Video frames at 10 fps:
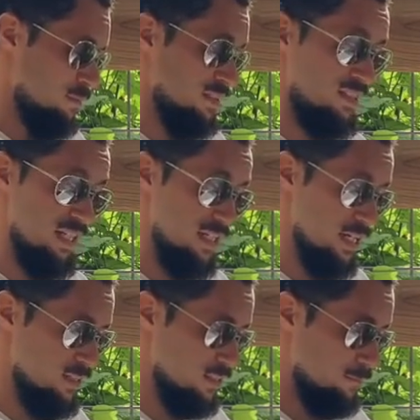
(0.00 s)

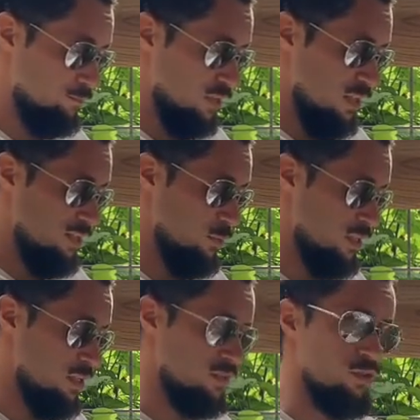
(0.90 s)
Zinnias. Then we
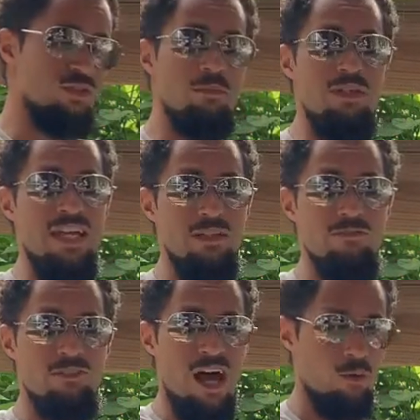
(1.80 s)
can do some native
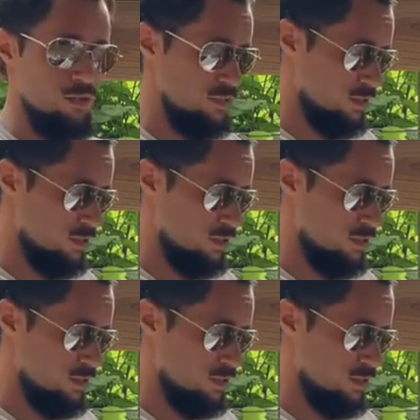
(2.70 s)
flowers,